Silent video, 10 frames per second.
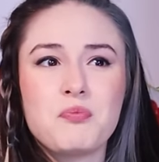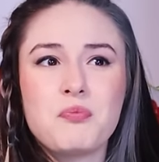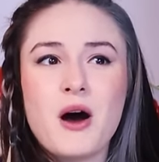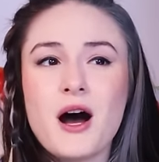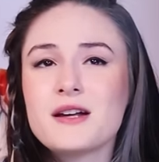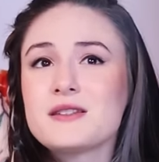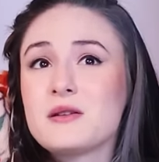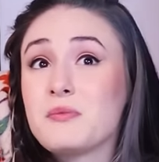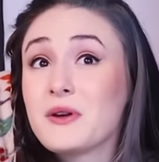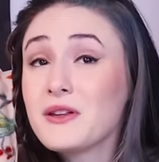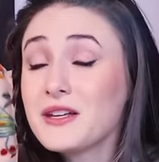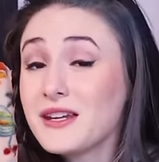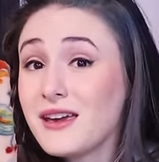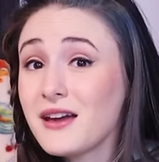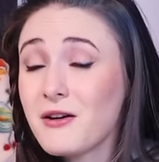
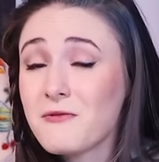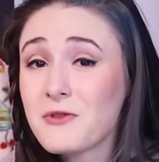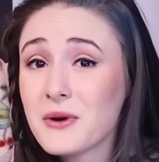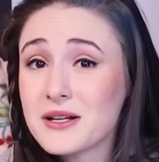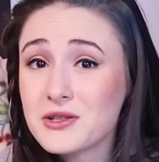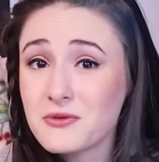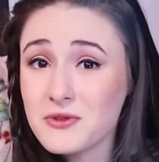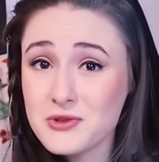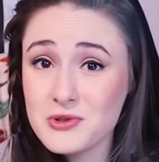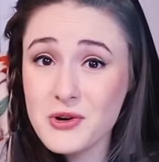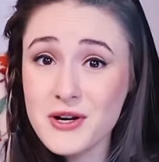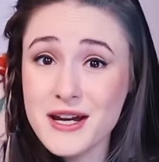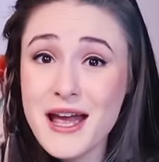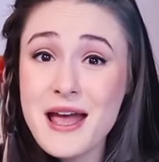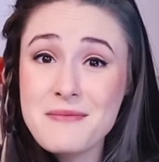possibility of the rest of the
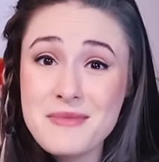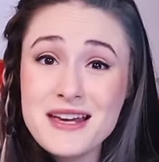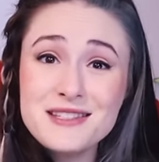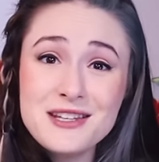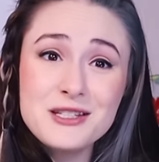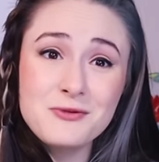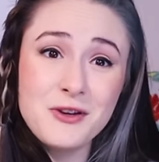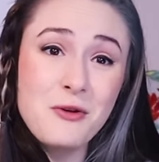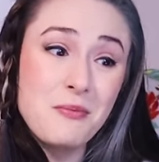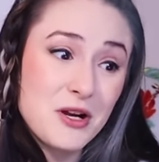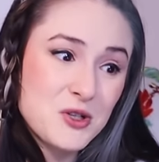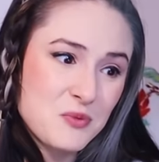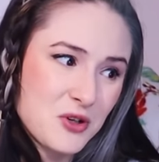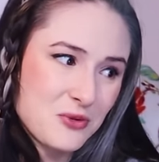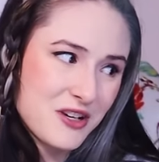story makes this feel much
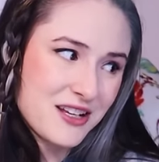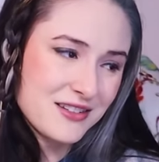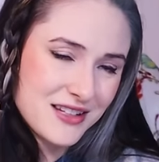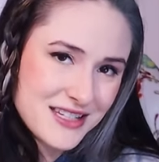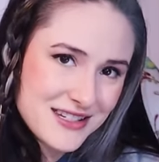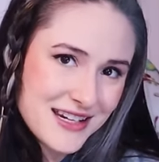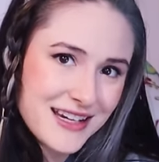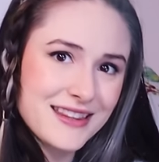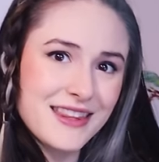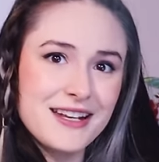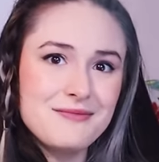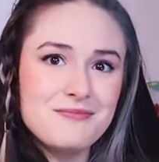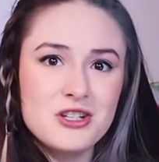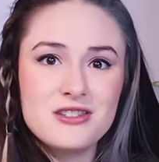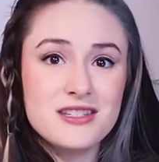more realistic
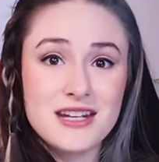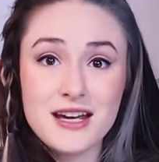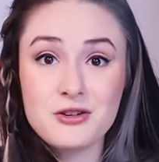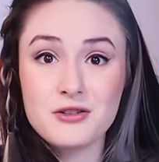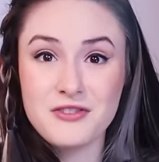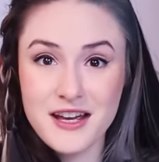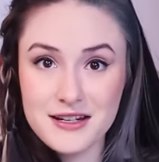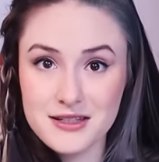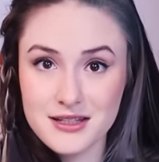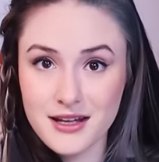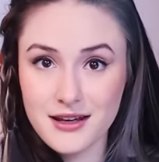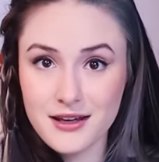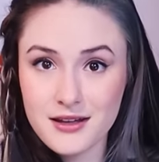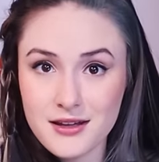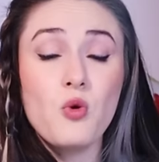than just standard
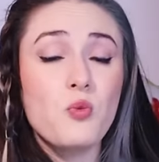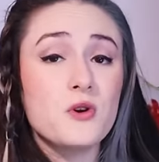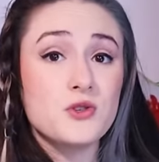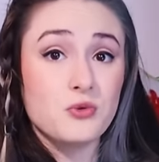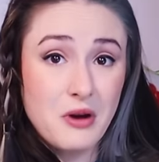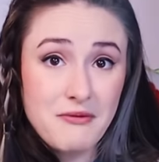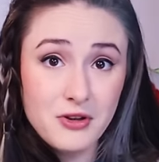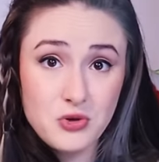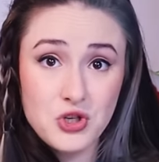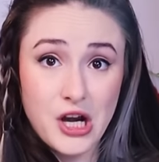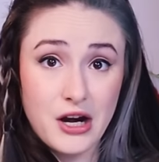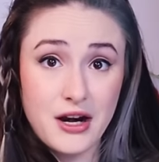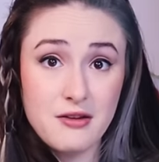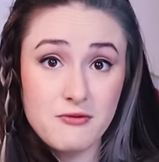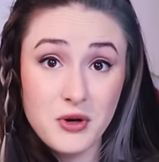fantasy. Poe was
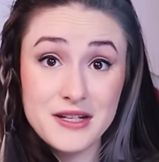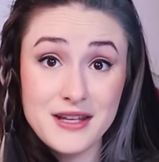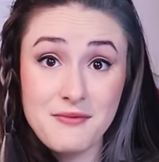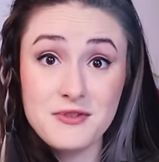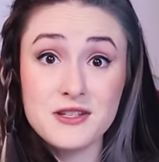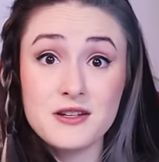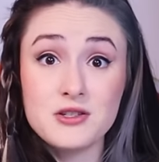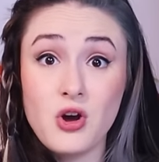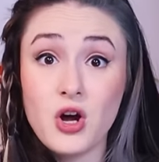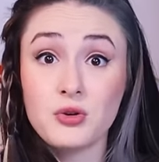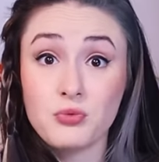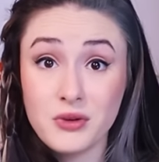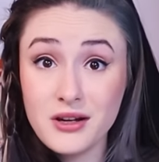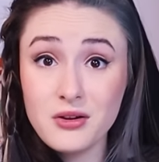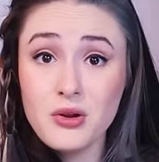revolutionary for his emphasis on
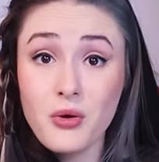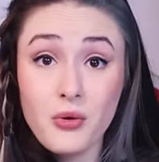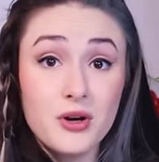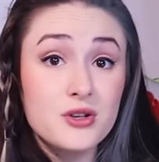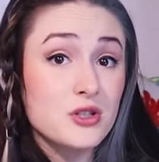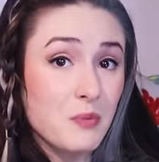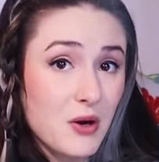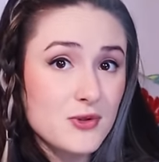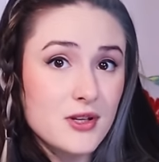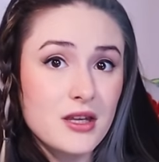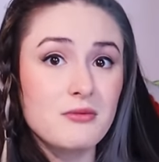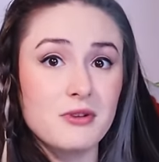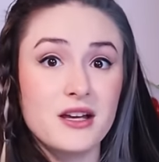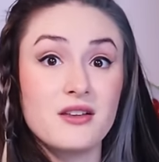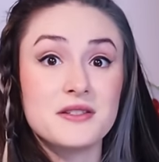real or supposedly
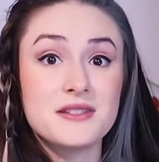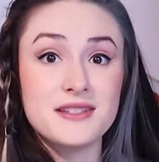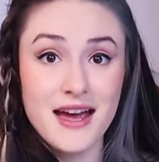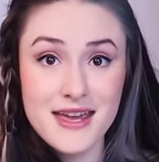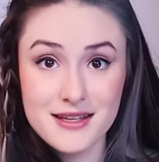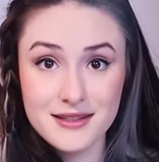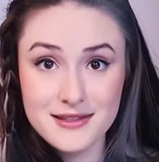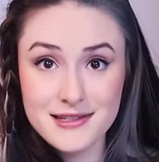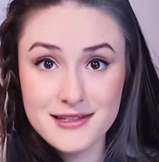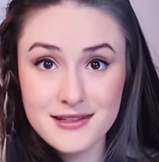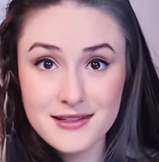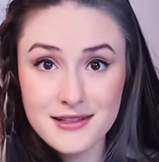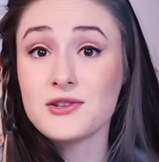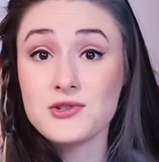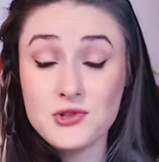real science.
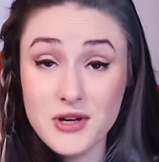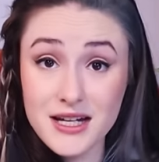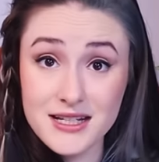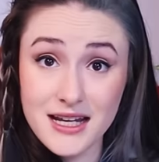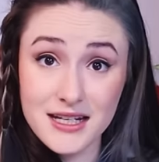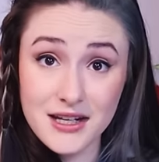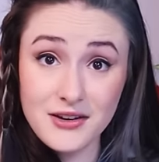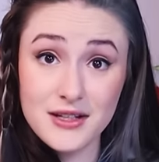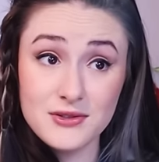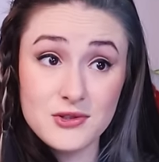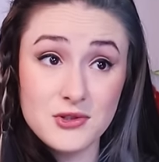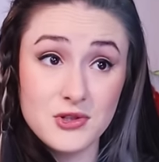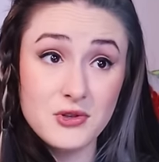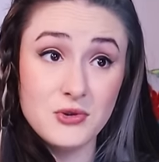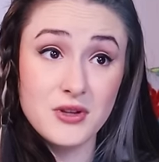His strict adherence
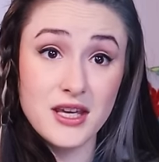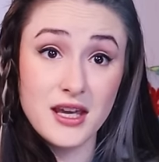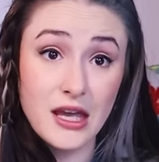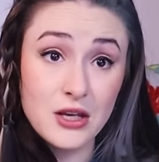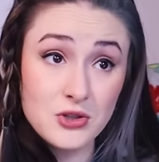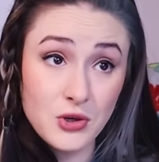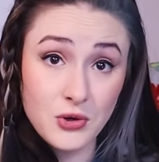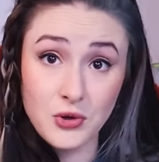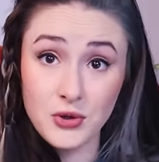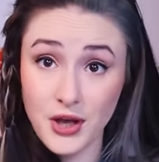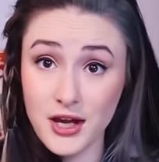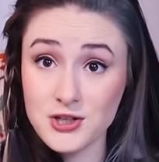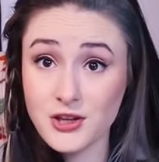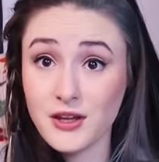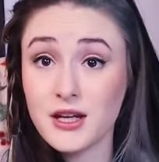to the internal
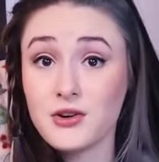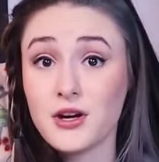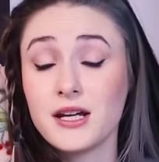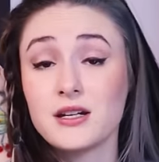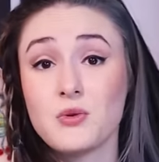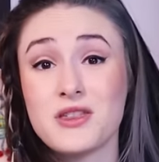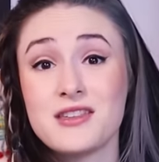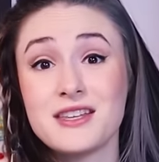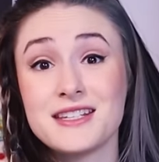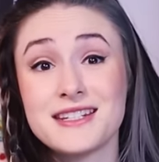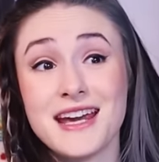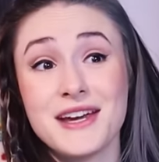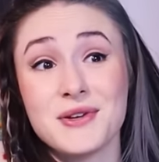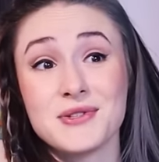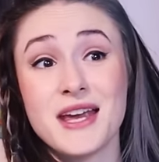logic that he created within these
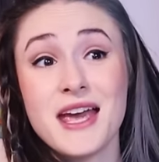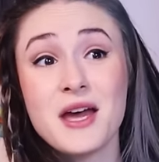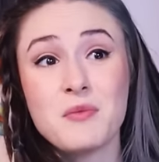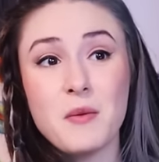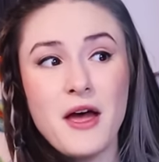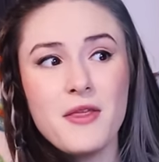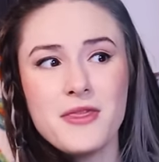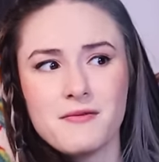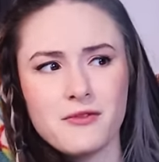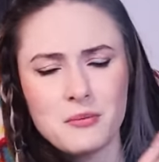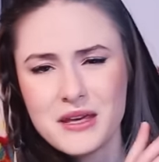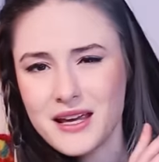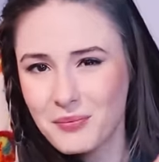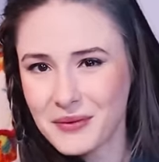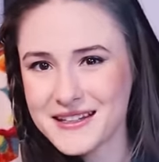tales propelled them from
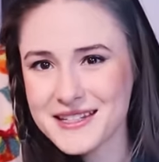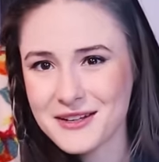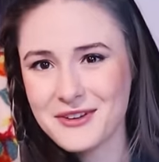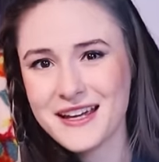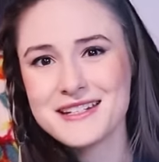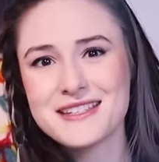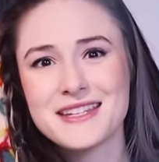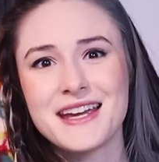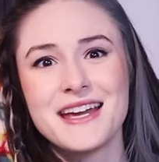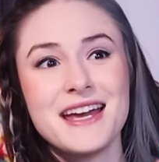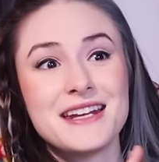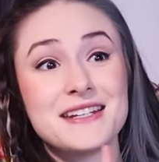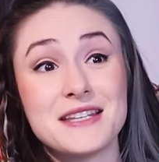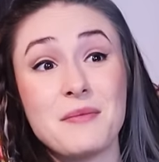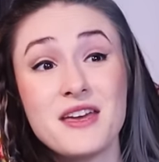being basic fantasy
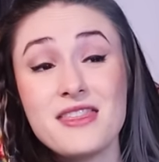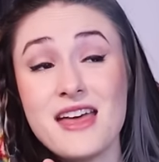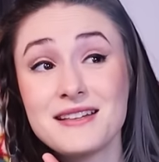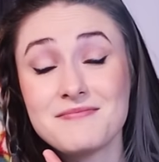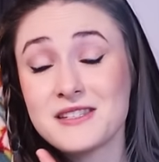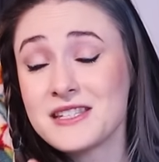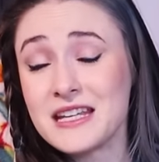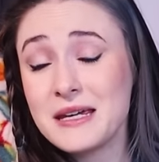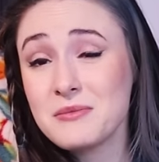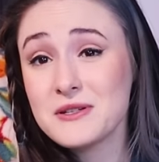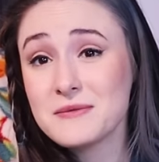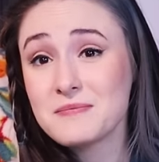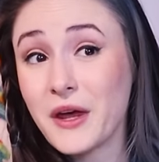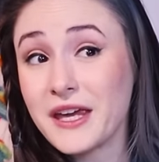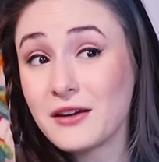to something that seemed
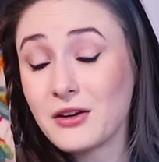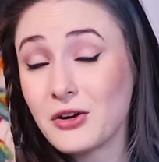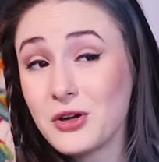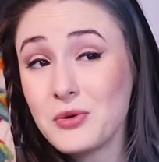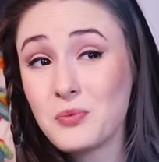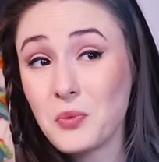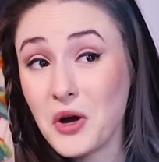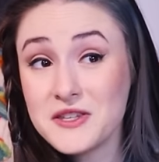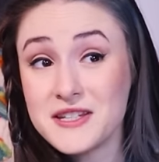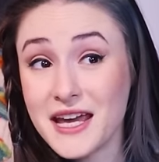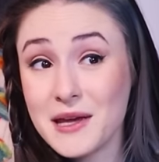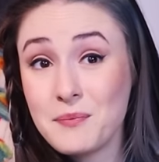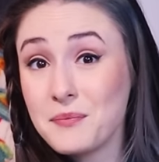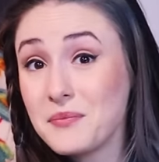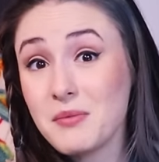like it could one
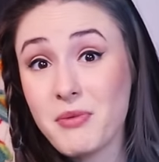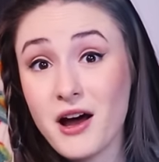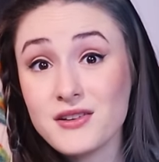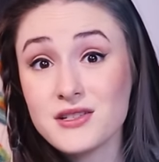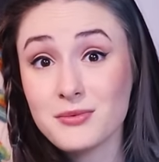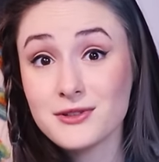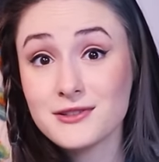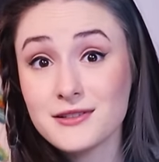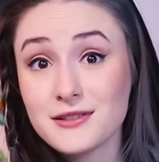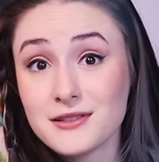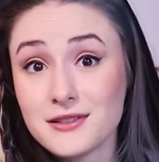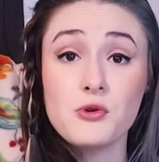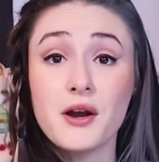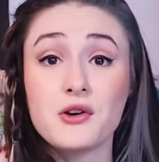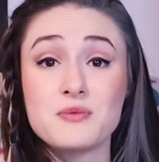day be possible. One of the
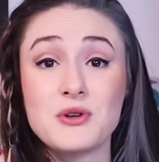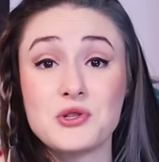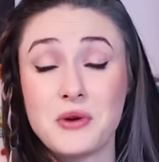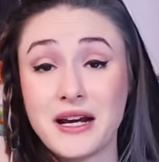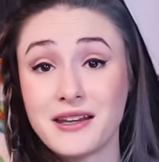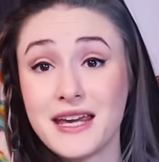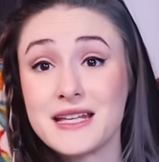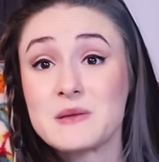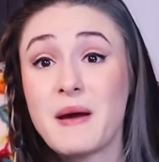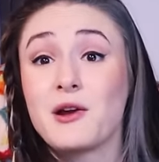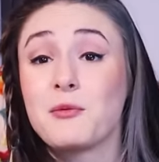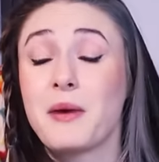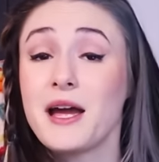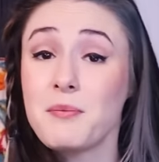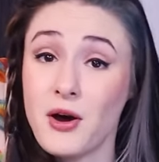writers most directly inspired
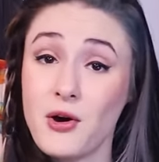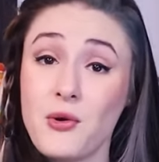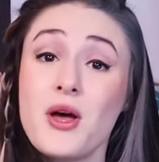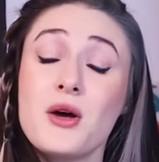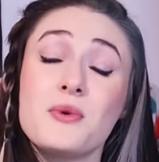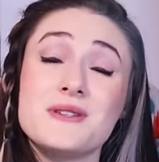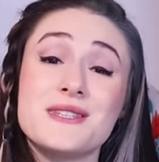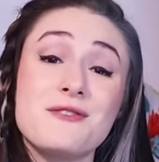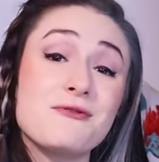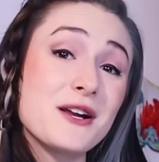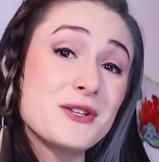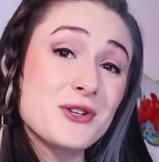by Poe was the French